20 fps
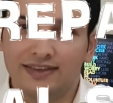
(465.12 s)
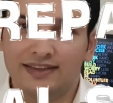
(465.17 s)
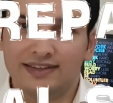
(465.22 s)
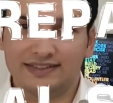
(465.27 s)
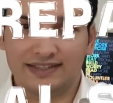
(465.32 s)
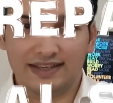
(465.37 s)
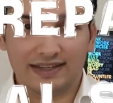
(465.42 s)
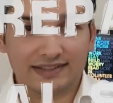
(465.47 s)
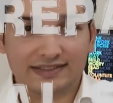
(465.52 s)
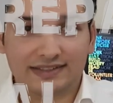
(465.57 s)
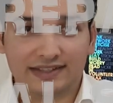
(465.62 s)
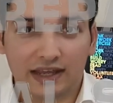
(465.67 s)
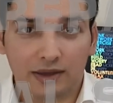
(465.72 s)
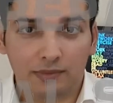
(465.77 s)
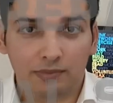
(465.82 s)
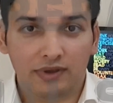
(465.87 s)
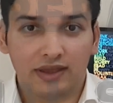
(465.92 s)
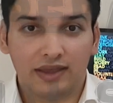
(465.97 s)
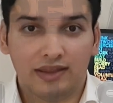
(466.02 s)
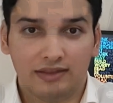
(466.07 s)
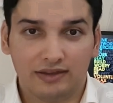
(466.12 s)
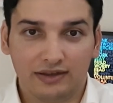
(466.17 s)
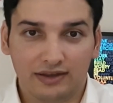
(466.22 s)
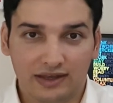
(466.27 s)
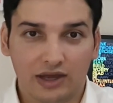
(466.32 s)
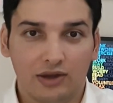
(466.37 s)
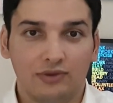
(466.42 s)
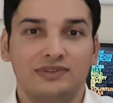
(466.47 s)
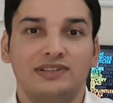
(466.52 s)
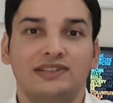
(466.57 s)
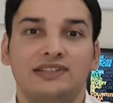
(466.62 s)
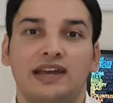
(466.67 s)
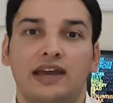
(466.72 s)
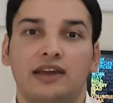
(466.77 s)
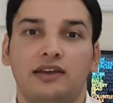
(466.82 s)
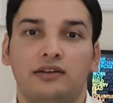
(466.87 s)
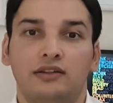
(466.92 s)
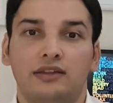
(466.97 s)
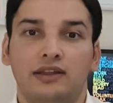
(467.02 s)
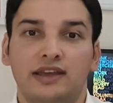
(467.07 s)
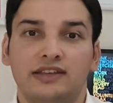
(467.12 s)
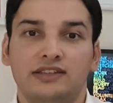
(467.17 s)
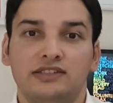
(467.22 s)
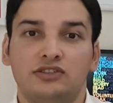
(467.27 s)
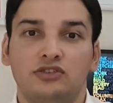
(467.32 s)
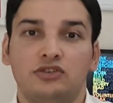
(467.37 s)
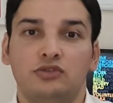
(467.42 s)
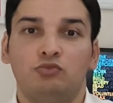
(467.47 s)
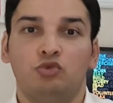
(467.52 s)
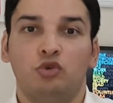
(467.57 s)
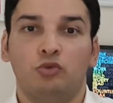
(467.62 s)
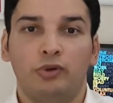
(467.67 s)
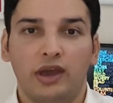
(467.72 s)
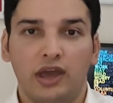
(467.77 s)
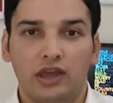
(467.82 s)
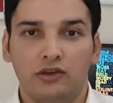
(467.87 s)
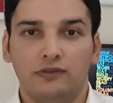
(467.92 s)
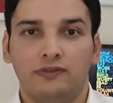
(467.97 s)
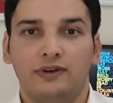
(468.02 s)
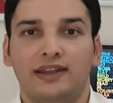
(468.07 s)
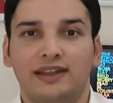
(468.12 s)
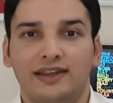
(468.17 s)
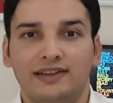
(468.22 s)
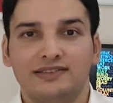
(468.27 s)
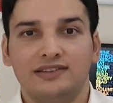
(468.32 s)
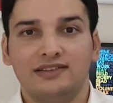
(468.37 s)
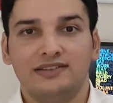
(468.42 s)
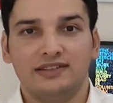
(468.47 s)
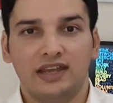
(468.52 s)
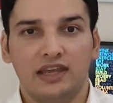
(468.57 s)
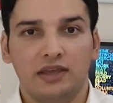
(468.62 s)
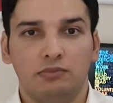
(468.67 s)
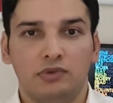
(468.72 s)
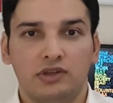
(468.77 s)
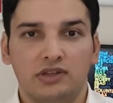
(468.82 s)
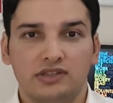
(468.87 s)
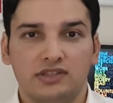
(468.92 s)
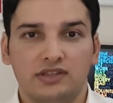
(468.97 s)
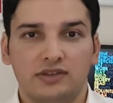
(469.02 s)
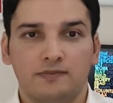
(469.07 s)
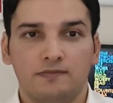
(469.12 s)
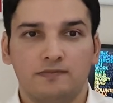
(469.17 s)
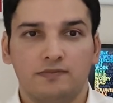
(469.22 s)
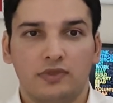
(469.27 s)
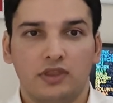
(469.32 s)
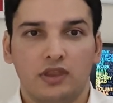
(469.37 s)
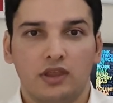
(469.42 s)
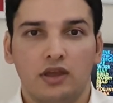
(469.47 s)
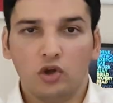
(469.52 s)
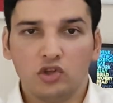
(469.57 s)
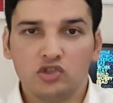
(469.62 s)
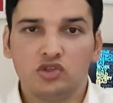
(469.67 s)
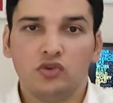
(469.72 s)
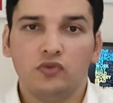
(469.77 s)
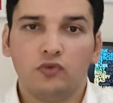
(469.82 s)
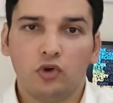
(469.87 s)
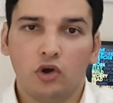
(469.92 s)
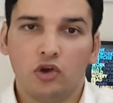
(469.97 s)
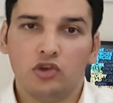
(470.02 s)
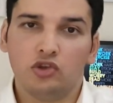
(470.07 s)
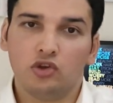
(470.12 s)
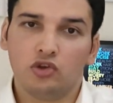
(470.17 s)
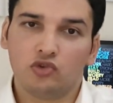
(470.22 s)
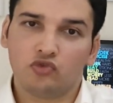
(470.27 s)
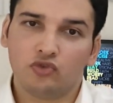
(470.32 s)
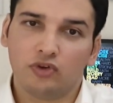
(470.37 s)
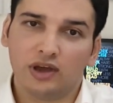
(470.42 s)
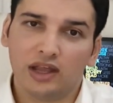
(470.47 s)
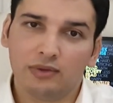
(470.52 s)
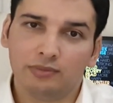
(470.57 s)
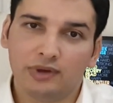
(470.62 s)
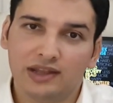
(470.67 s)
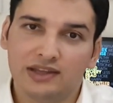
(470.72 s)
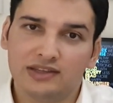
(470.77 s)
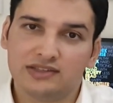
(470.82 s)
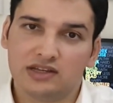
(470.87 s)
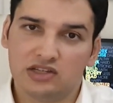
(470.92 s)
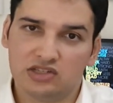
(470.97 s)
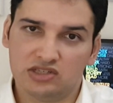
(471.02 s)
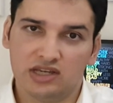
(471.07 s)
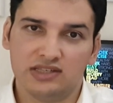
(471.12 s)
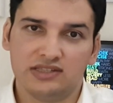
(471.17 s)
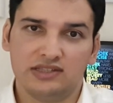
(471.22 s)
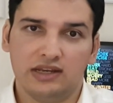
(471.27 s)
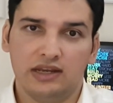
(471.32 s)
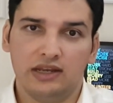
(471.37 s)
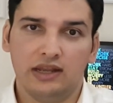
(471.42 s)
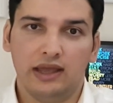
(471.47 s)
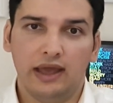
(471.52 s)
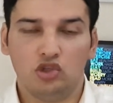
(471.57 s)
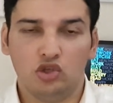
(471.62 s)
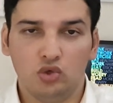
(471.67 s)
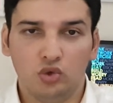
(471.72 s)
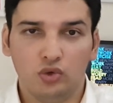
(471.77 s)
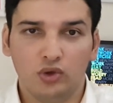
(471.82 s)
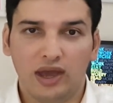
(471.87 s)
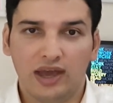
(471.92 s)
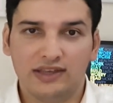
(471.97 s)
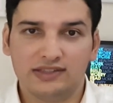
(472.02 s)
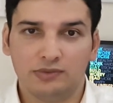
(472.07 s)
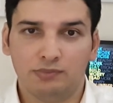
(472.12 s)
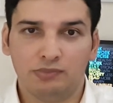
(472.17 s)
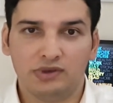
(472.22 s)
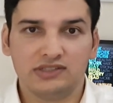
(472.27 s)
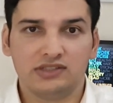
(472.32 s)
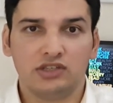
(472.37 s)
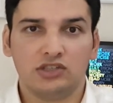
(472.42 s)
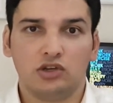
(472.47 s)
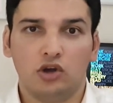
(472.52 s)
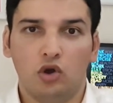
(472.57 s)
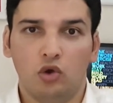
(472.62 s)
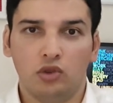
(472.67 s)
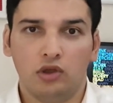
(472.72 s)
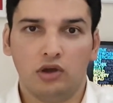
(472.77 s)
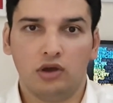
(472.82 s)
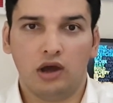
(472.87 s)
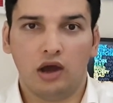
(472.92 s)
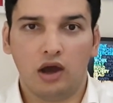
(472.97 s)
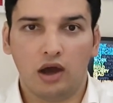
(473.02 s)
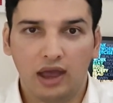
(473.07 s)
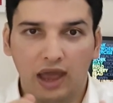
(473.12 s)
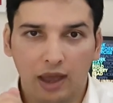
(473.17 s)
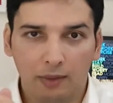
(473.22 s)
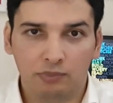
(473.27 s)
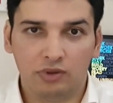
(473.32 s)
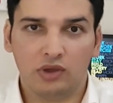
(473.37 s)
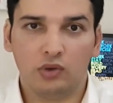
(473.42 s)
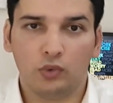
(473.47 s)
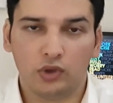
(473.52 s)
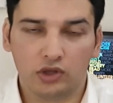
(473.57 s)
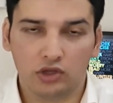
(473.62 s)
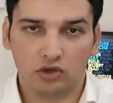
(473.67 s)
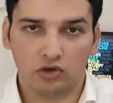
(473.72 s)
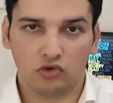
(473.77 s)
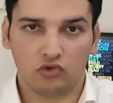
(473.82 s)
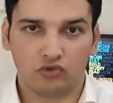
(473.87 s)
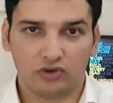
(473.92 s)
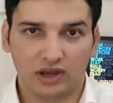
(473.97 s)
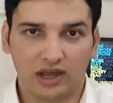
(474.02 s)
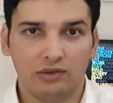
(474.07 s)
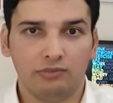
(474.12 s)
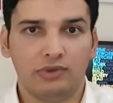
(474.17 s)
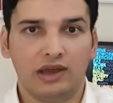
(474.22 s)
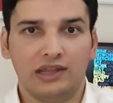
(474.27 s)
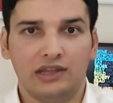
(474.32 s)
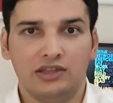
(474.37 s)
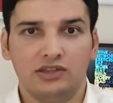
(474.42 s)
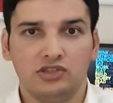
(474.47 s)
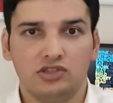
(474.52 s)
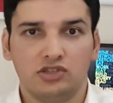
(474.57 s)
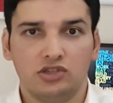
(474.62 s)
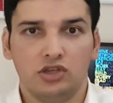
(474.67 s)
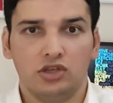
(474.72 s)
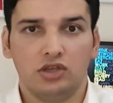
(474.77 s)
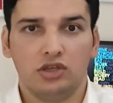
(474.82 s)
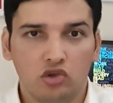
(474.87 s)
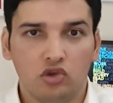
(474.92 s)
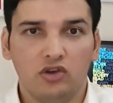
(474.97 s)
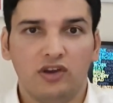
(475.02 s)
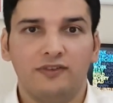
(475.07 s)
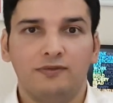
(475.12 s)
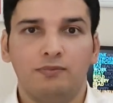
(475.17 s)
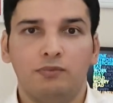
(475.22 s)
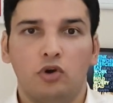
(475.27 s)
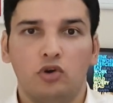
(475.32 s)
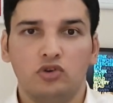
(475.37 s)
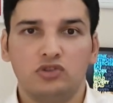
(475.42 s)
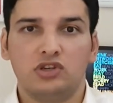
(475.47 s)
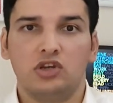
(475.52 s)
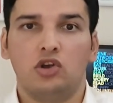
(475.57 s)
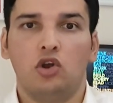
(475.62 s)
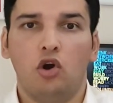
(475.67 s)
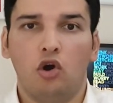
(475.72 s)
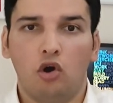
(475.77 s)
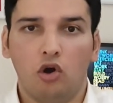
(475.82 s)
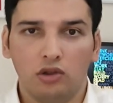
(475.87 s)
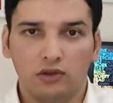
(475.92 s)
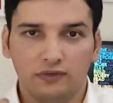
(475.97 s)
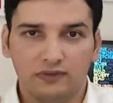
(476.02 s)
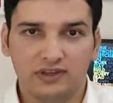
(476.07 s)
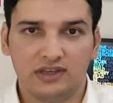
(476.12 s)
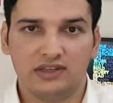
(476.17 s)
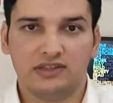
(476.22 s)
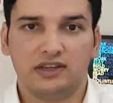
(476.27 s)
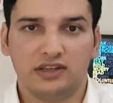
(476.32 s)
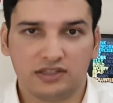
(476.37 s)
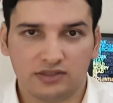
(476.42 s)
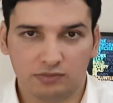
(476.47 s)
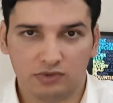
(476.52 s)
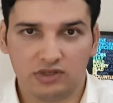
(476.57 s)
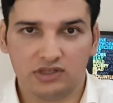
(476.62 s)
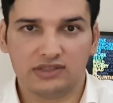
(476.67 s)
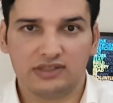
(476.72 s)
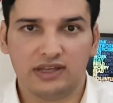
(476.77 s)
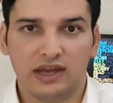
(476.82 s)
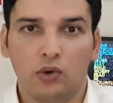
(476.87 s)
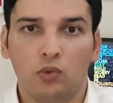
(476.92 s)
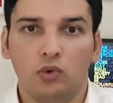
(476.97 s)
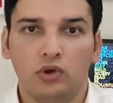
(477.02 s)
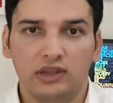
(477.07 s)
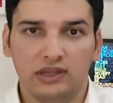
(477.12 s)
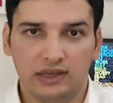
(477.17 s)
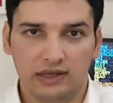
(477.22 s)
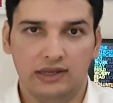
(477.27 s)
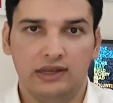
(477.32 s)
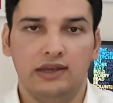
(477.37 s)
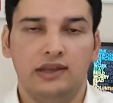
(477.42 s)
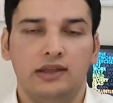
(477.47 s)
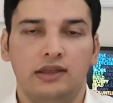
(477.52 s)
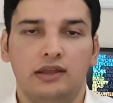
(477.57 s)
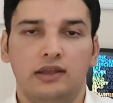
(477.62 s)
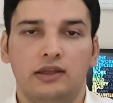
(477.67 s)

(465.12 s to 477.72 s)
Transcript: The 6th step in the accounting cycle is to prepare your financial statements. Once you've got your trial balance adjusted, you as a business owner are happy with your trial balance. You have posted all of the adjustments that were needed.